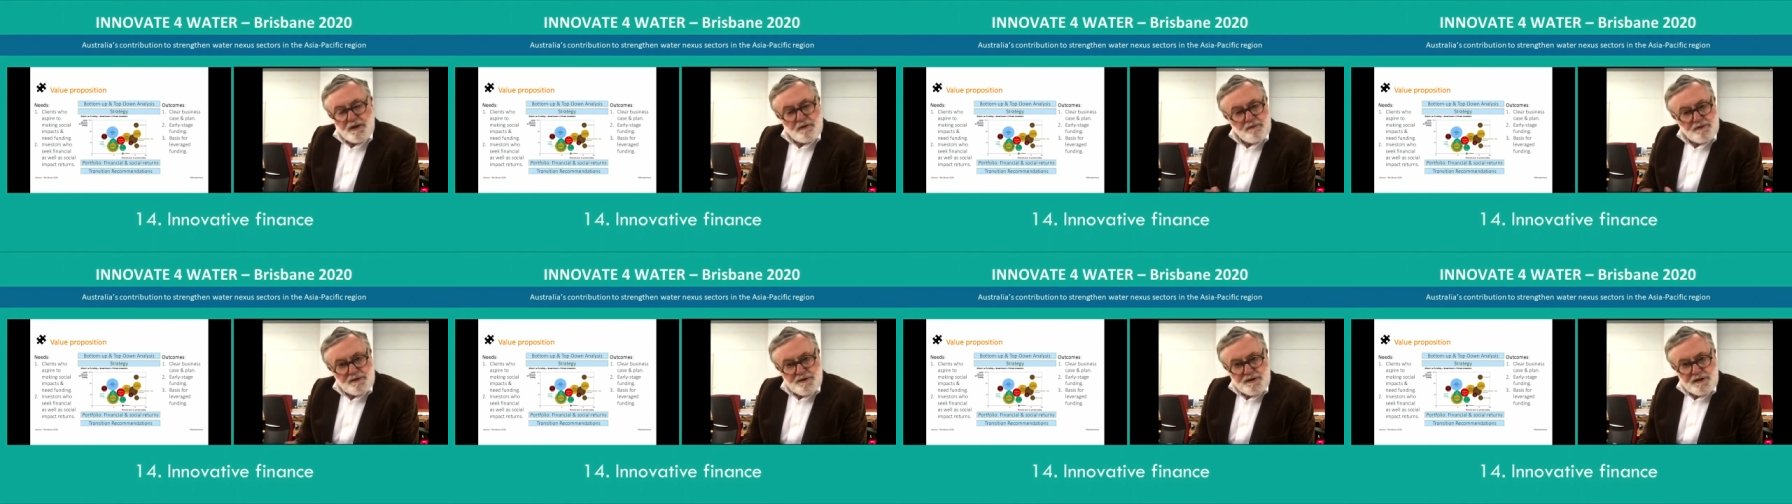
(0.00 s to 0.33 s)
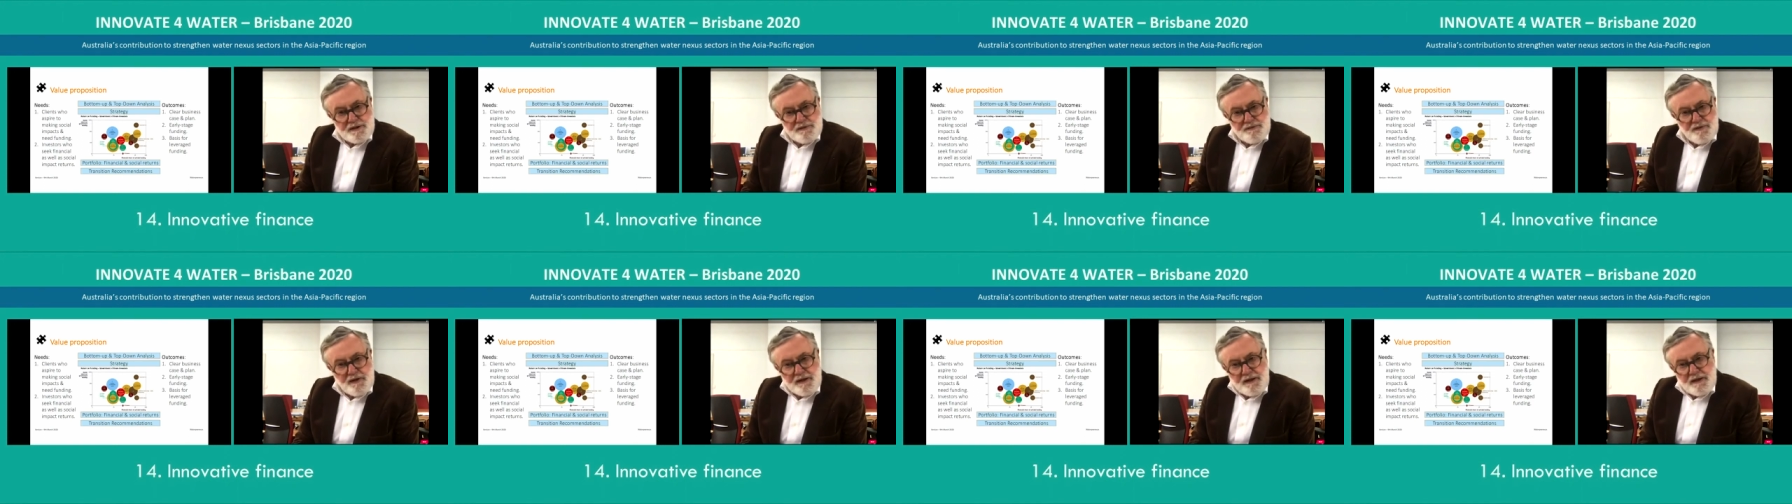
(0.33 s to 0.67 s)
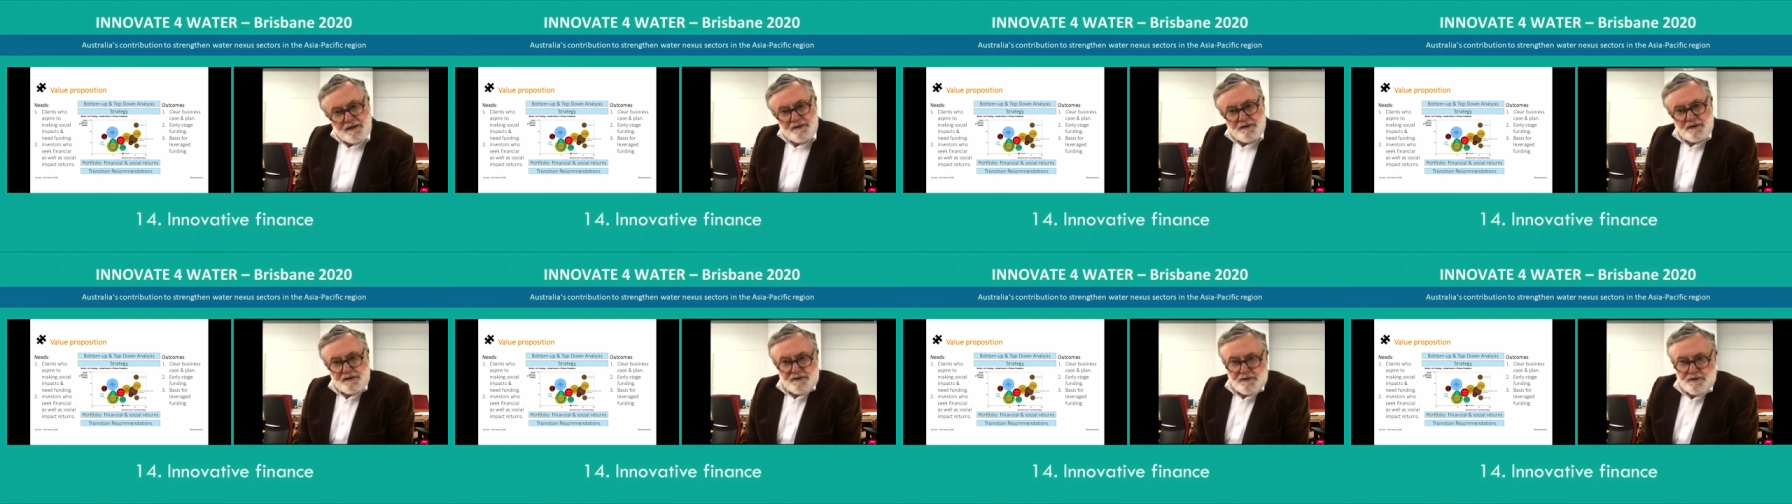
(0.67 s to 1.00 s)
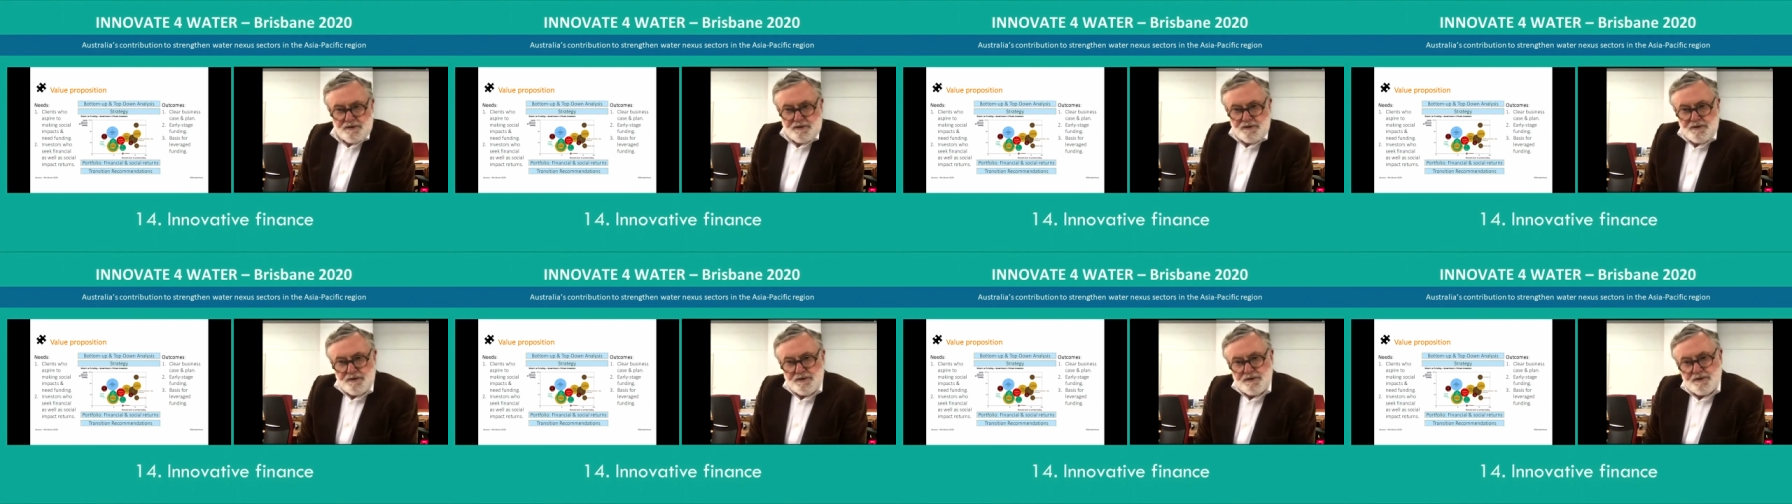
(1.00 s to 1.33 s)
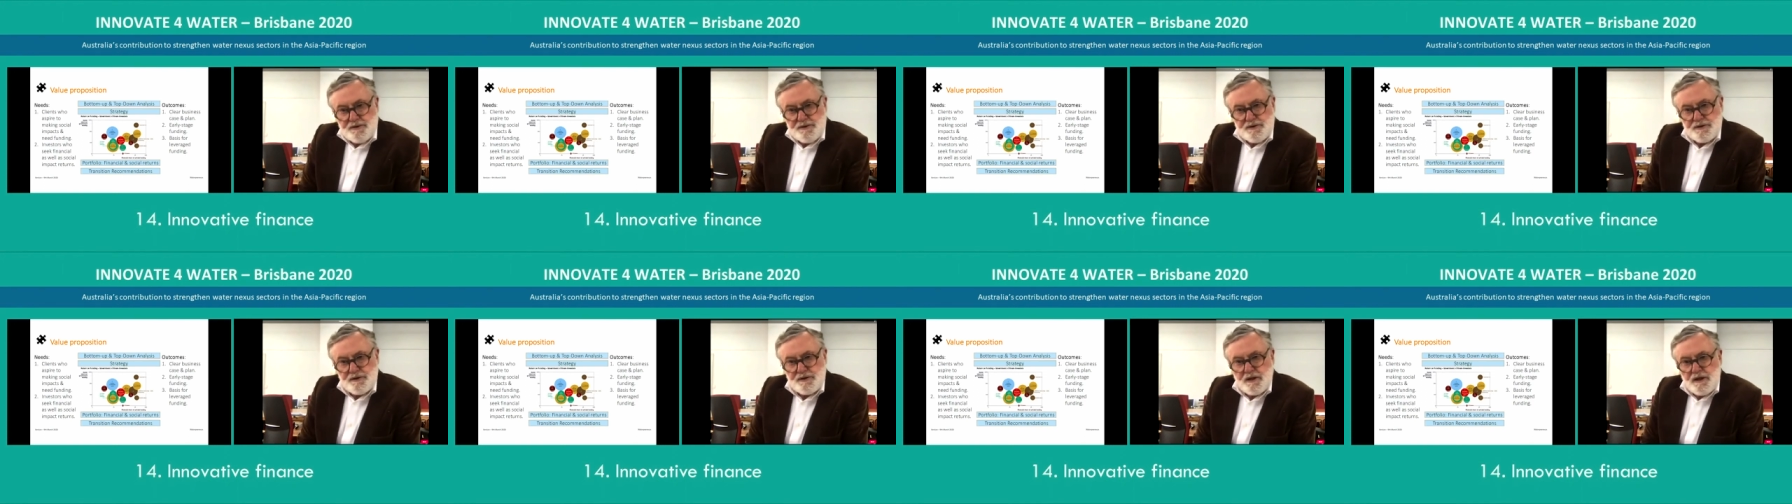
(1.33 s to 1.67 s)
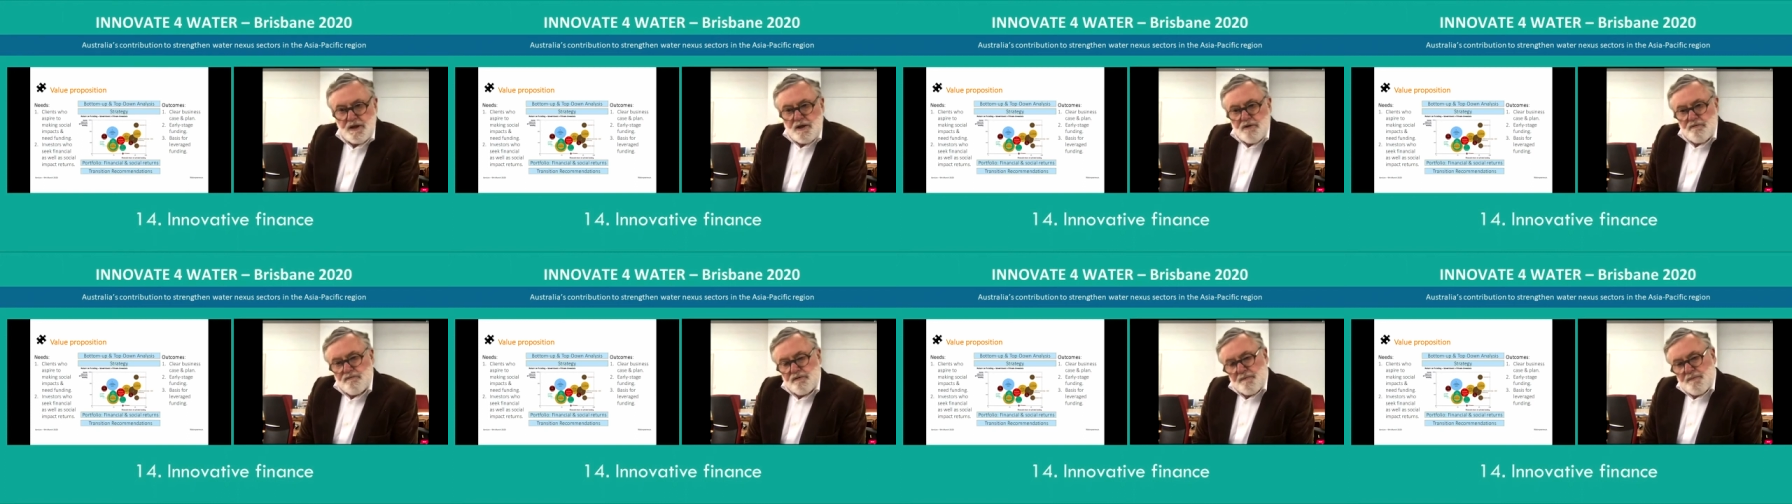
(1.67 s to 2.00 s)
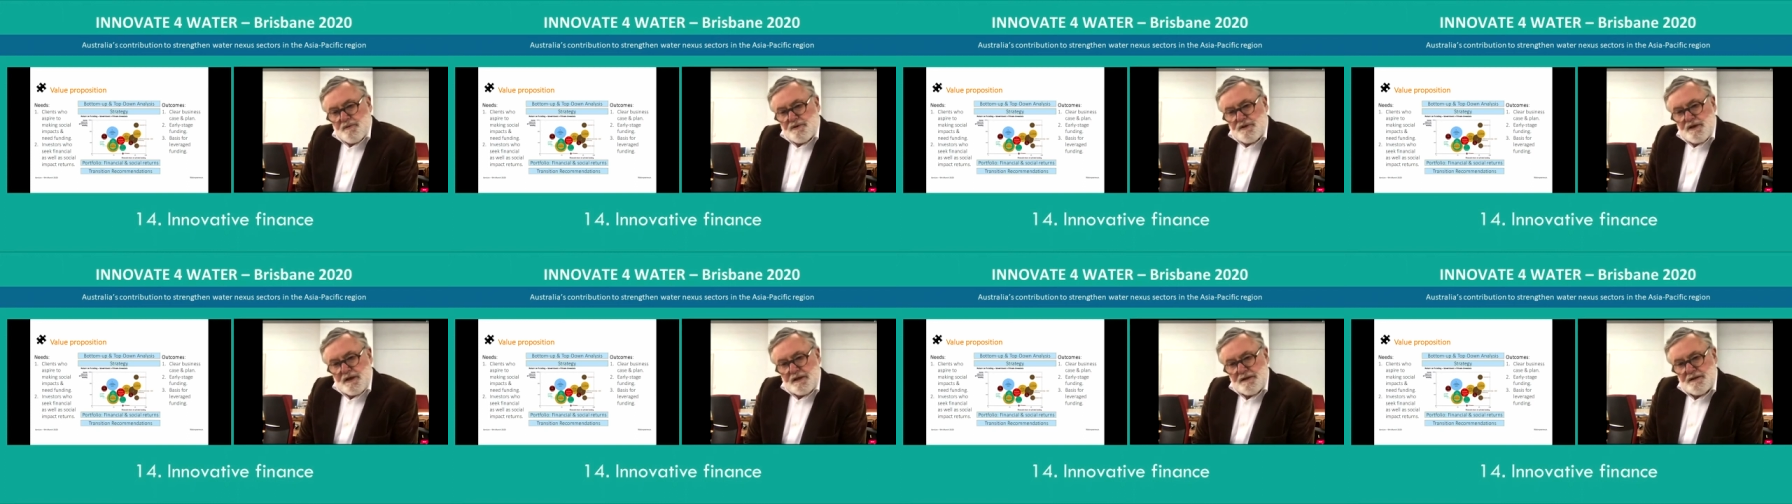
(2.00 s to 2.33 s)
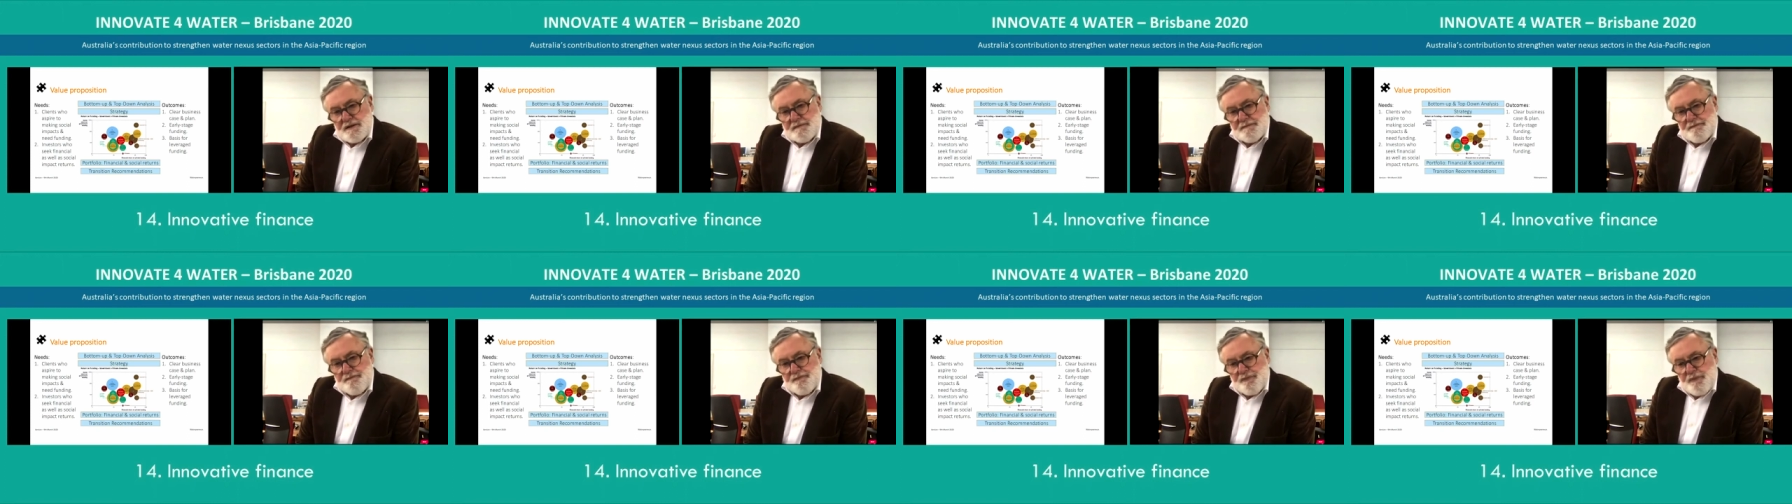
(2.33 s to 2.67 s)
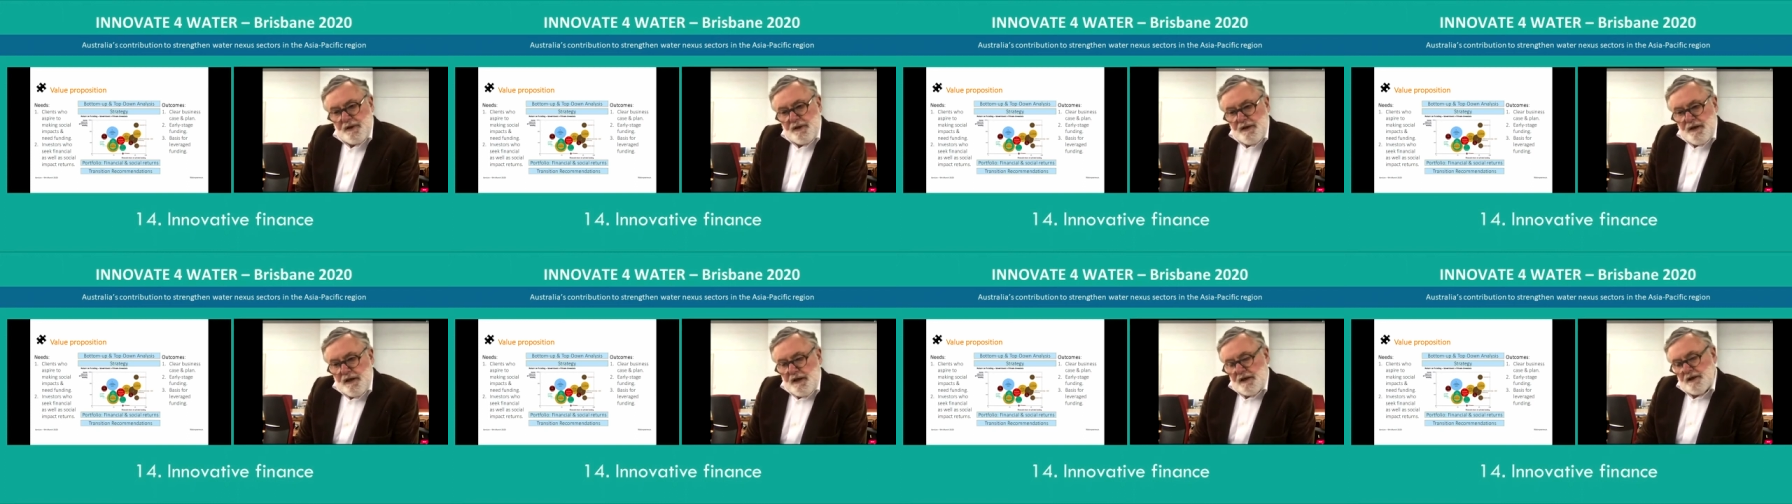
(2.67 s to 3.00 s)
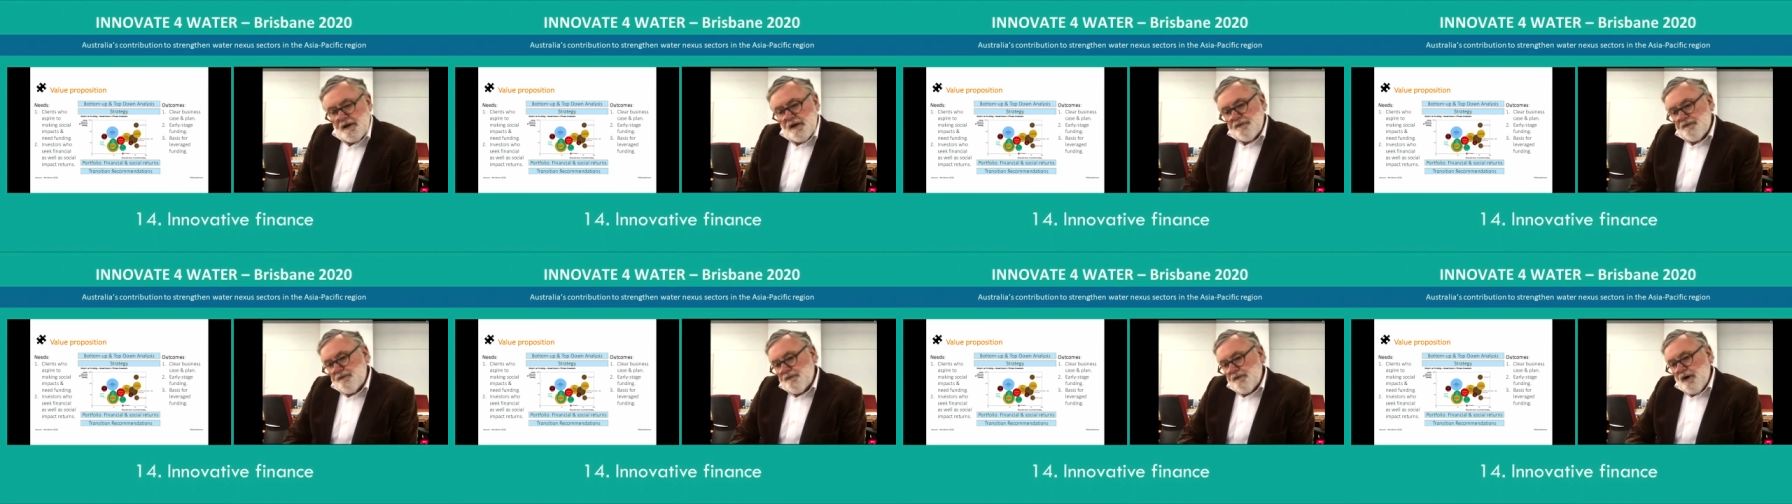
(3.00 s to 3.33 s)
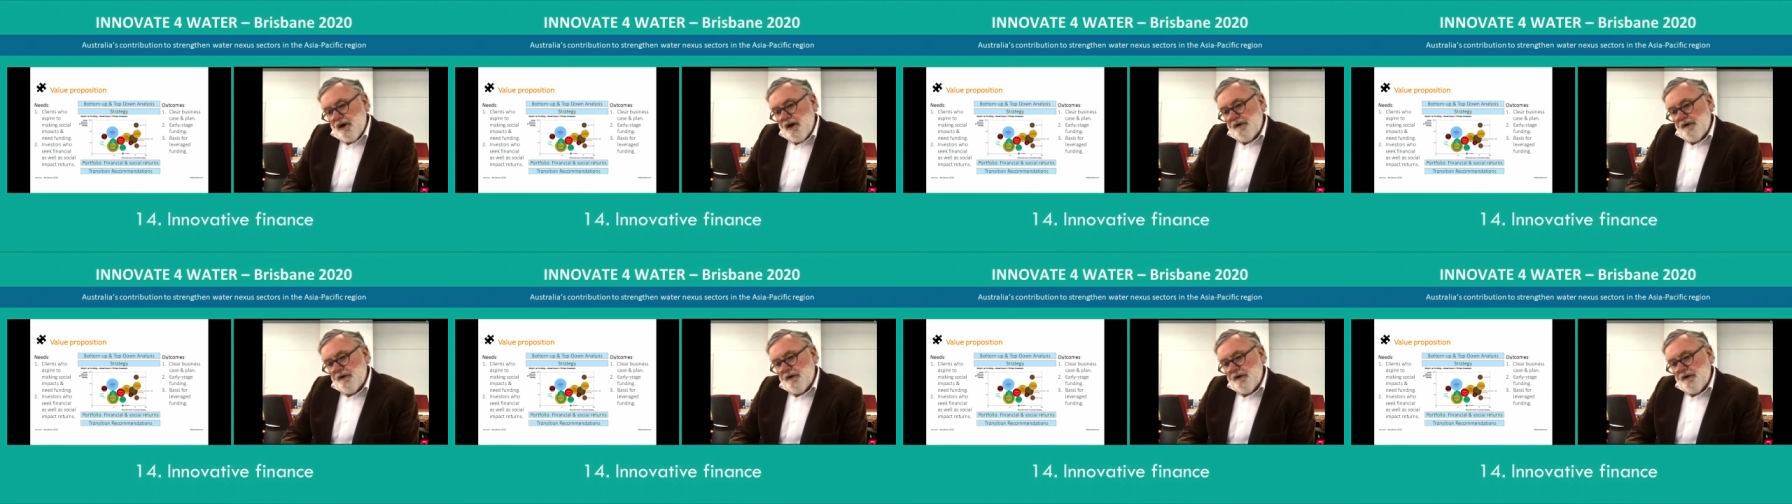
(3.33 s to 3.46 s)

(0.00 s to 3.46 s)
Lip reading: There were 6 financial institutions represented, and of